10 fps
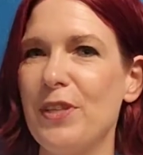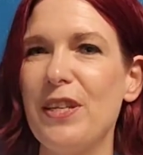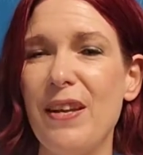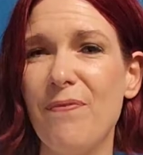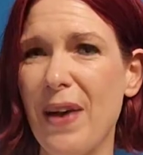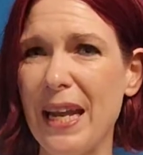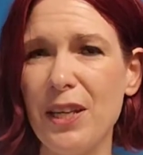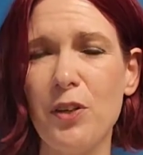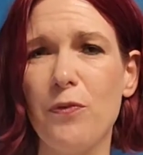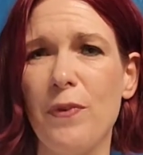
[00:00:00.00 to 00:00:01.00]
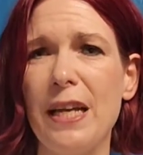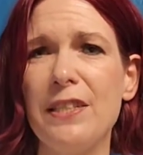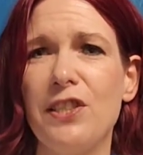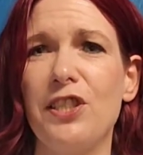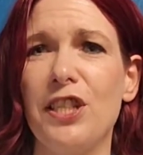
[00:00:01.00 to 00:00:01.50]
inviting your
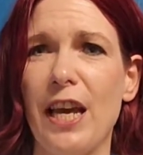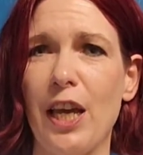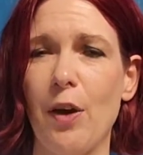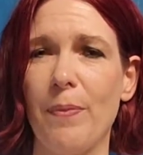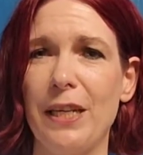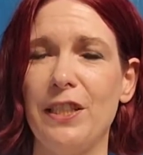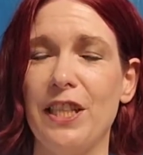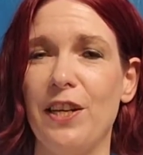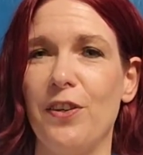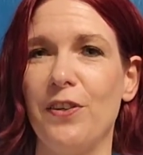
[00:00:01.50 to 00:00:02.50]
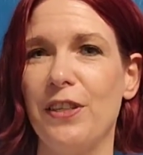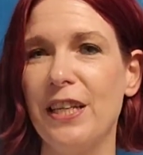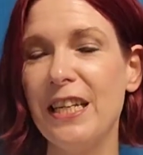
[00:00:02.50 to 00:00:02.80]
friends to check out my channel.